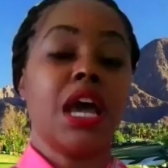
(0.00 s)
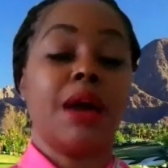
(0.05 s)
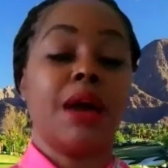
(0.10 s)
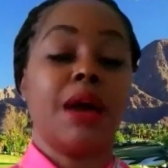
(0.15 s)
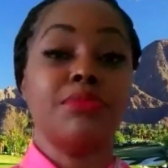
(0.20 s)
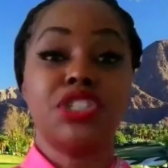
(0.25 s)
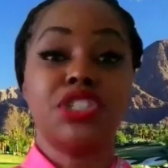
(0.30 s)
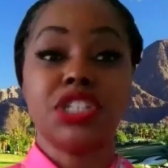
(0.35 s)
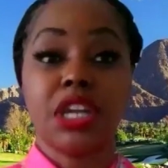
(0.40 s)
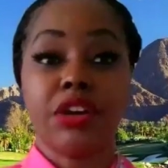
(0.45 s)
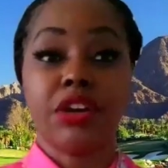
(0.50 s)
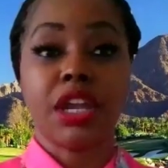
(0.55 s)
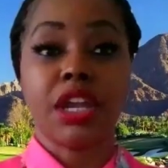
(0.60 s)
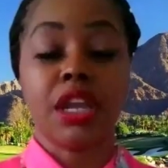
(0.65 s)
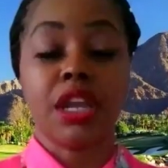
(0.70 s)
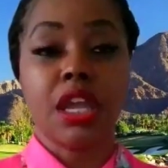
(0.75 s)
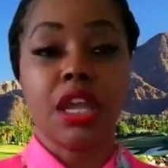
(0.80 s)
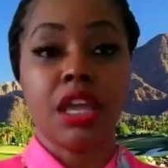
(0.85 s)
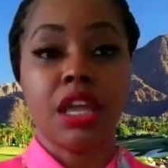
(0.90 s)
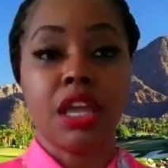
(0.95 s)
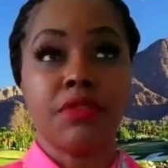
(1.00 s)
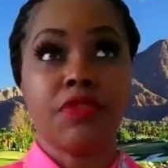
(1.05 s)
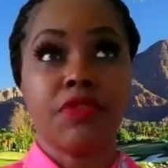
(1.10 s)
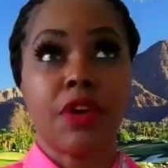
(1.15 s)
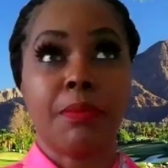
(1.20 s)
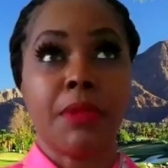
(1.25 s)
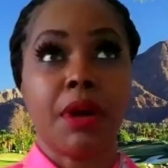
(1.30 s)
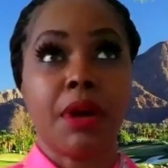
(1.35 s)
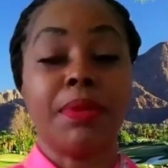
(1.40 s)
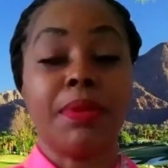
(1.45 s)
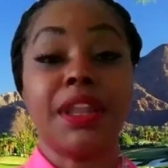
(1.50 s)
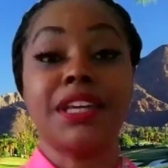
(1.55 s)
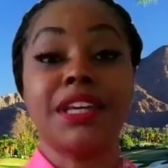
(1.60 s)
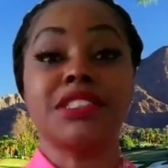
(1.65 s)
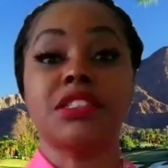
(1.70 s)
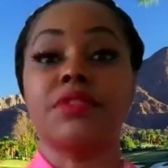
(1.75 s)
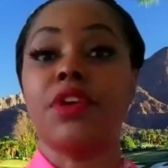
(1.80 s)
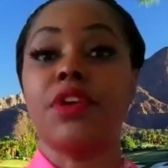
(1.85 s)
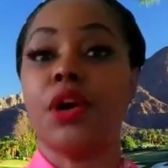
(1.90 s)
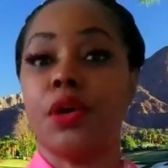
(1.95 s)
I'm sharing it from a
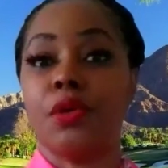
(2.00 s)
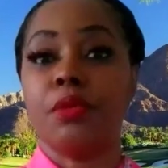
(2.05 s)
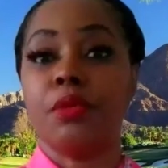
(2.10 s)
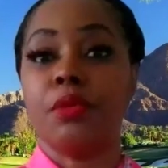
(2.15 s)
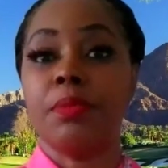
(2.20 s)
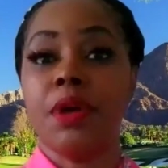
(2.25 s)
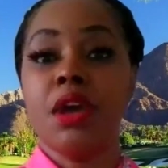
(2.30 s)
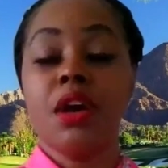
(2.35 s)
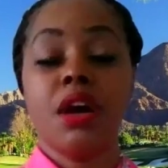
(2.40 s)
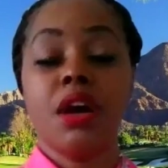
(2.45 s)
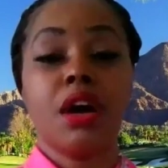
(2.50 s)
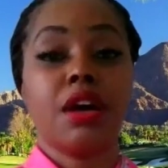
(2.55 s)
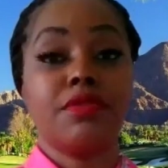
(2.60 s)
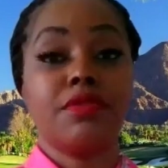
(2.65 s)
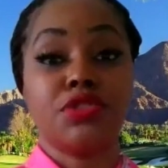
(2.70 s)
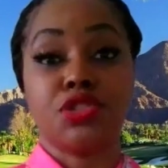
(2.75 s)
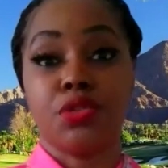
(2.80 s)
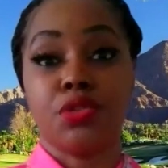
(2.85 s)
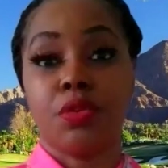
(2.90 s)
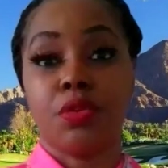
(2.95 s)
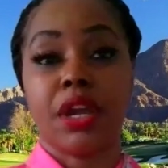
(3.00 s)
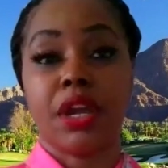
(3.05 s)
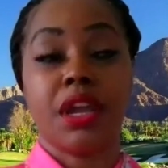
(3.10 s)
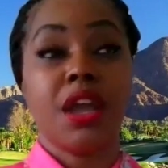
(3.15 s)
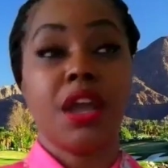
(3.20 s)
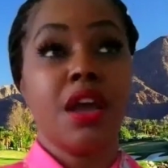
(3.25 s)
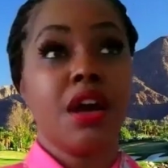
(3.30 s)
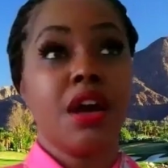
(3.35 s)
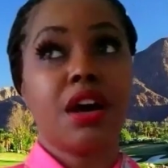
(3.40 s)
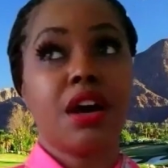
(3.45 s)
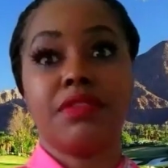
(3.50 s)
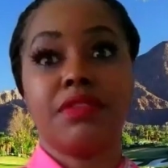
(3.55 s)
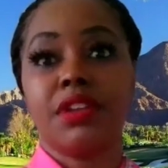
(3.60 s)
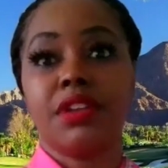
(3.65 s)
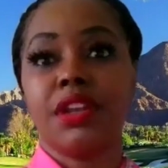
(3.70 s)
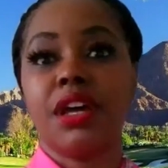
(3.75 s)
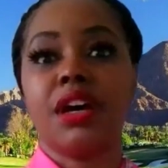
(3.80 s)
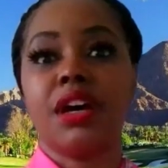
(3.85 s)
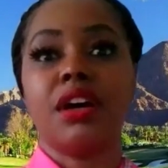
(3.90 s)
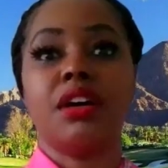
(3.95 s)
place of hope, of joy, of
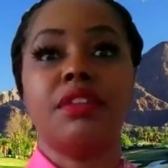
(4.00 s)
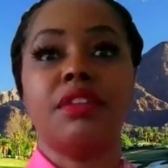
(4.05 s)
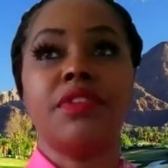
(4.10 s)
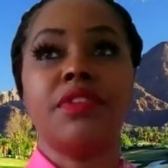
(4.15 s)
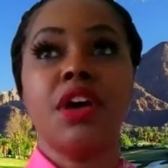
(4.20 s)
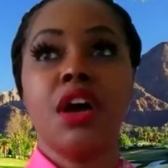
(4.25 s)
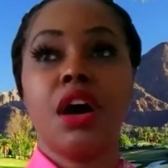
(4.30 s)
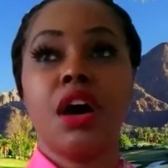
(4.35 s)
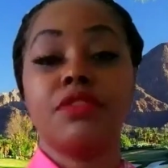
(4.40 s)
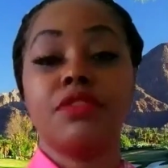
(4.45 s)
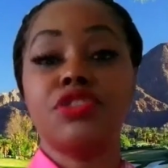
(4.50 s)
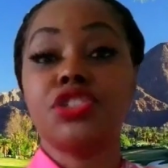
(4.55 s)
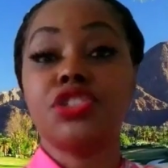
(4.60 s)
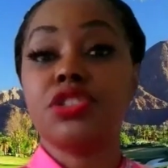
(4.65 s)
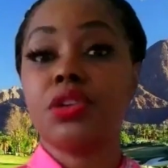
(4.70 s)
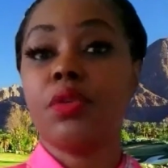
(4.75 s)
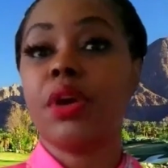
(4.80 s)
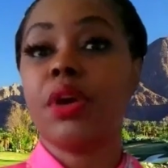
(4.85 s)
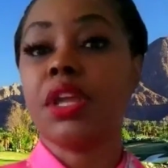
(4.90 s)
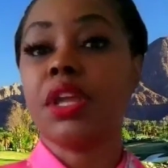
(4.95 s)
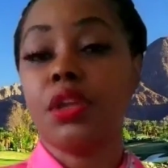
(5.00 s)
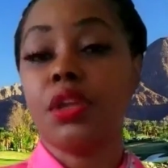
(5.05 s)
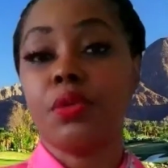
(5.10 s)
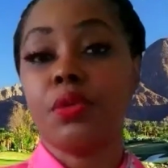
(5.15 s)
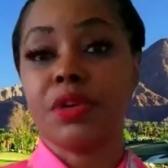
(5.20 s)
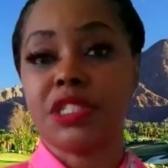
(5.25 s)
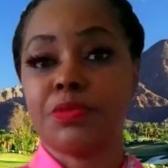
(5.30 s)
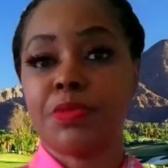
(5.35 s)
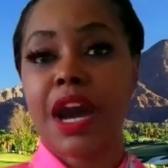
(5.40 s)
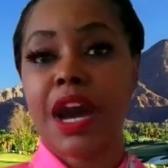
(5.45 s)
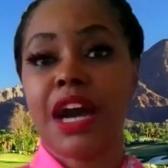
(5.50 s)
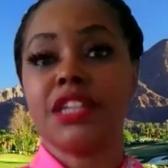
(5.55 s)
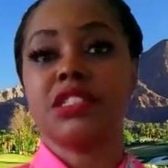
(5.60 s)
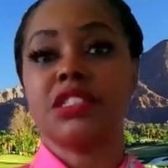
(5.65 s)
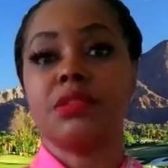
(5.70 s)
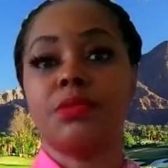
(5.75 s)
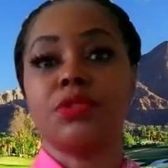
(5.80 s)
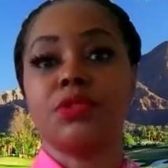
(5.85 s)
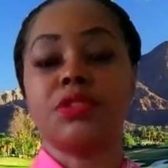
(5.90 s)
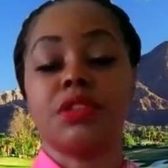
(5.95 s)
love, of showing you what's
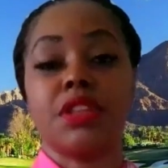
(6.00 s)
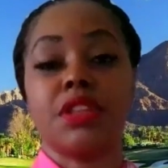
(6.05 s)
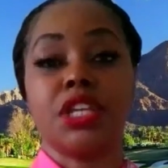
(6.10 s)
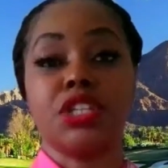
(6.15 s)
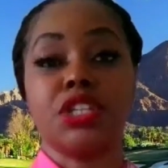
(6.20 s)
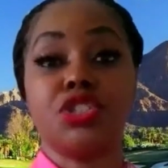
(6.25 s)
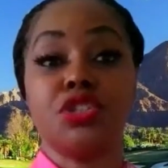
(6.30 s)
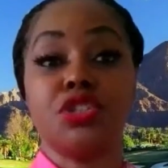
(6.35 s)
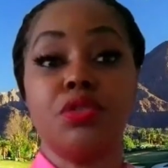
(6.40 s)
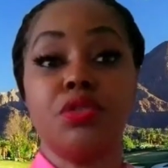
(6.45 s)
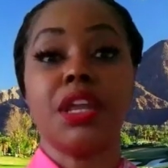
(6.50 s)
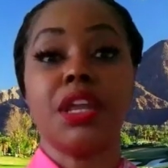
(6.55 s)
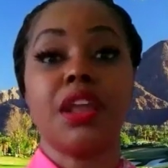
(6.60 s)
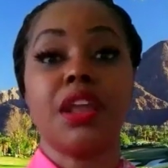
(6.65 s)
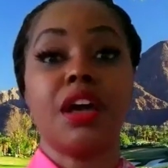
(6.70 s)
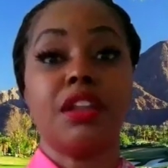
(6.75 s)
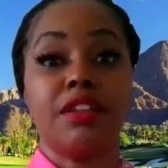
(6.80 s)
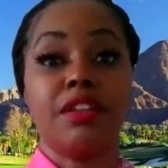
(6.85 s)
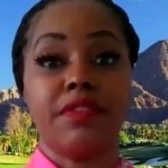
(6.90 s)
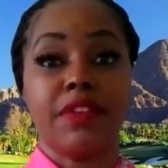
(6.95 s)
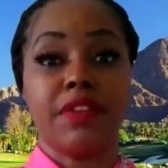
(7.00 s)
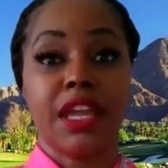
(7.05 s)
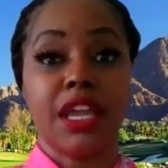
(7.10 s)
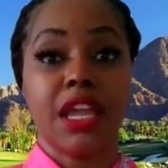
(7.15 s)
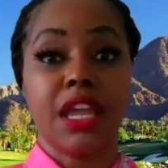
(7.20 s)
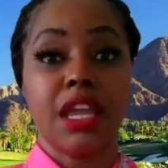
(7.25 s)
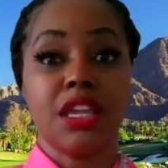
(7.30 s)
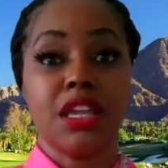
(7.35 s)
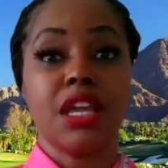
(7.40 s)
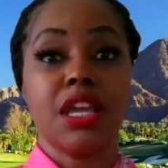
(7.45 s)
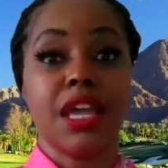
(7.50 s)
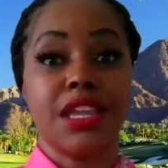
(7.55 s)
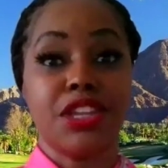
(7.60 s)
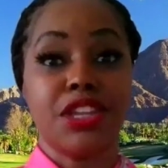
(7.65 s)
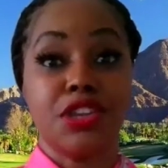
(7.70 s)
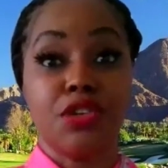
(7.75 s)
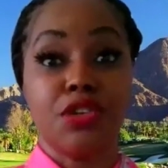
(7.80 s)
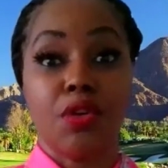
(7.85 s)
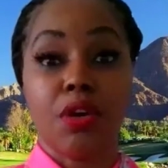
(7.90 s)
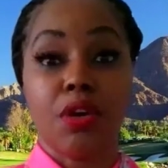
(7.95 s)
possible so that can elevate
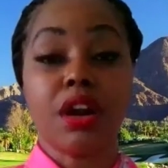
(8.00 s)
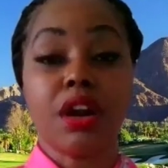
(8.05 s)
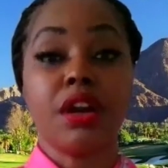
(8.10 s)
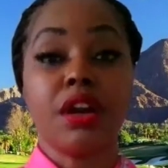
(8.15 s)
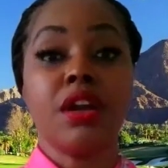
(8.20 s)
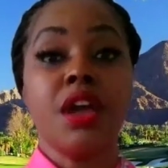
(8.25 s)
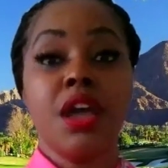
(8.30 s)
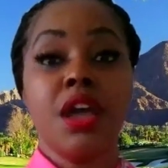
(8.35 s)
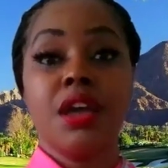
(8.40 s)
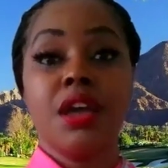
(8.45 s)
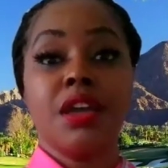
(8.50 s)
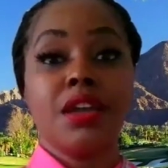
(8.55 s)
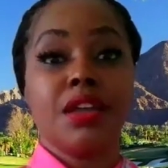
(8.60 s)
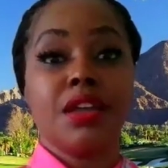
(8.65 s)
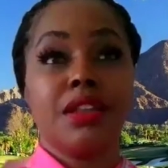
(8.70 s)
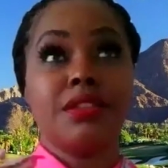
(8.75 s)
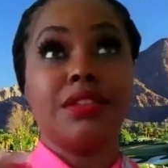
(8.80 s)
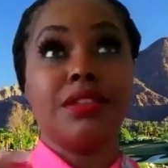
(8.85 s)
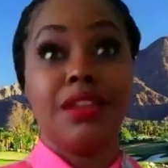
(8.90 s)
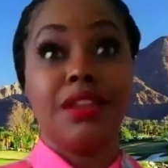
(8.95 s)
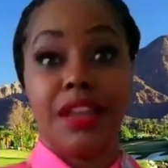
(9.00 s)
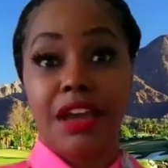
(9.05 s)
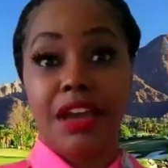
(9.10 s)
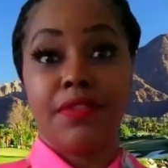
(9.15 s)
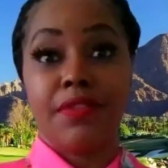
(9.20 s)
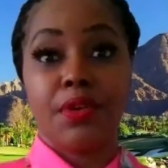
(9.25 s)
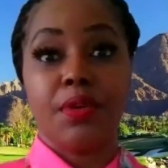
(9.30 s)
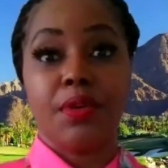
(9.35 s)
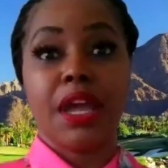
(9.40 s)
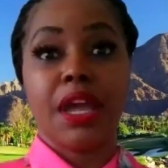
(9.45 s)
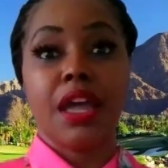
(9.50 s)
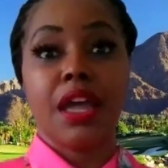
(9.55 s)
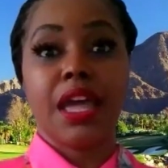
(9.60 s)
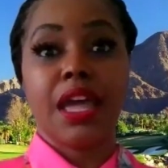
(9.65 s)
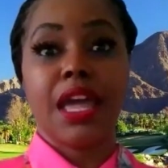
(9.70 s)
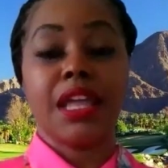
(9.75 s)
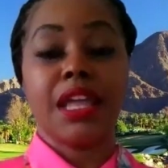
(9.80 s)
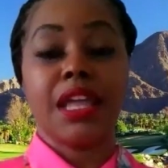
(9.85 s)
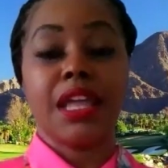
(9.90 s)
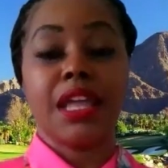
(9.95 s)
your level
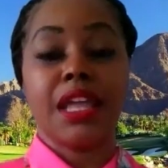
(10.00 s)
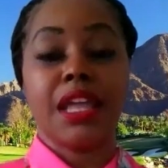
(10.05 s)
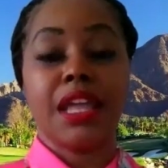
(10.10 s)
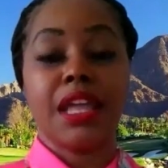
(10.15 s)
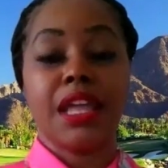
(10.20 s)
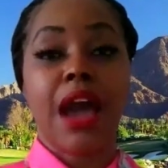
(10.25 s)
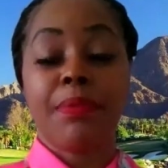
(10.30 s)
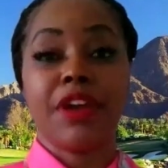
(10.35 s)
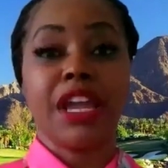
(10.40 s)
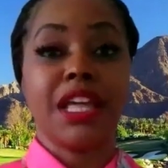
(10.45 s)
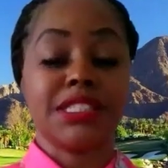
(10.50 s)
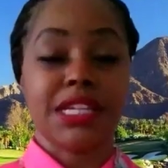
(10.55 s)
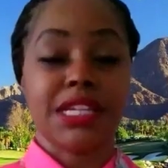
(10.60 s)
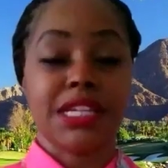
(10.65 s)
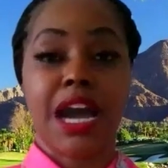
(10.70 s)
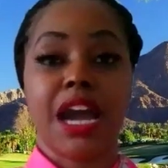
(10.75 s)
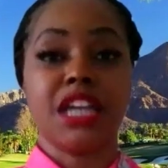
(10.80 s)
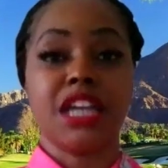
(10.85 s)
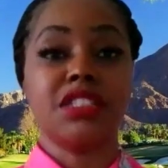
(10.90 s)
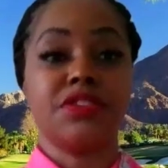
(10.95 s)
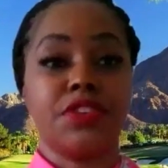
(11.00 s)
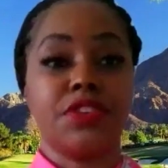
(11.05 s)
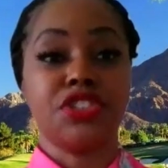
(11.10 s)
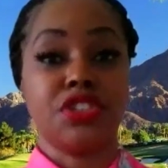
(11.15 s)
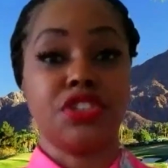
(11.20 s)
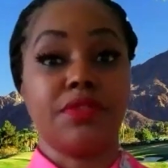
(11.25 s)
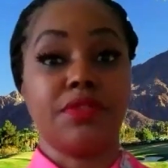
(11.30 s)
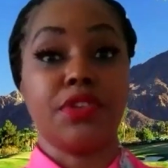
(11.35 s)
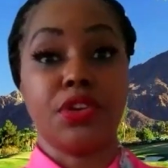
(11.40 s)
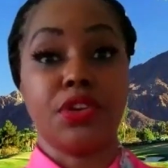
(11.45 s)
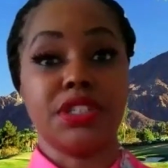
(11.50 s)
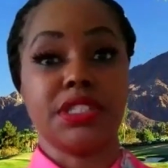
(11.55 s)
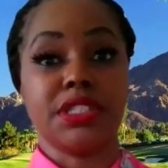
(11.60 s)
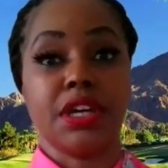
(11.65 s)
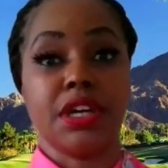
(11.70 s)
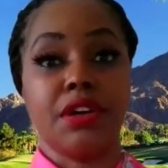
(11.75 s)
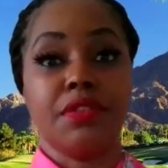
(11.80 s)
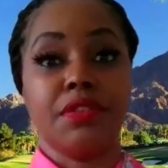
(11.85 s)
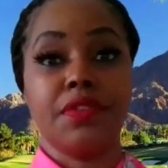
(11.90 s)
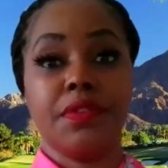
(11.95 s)
and operate as the highest version of
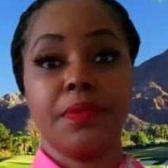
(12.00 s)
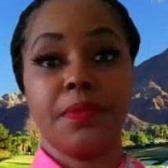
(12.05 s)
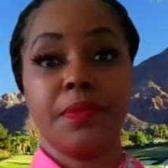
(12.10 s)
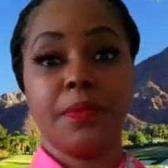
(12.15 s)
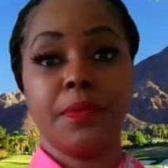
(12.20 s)
yourself.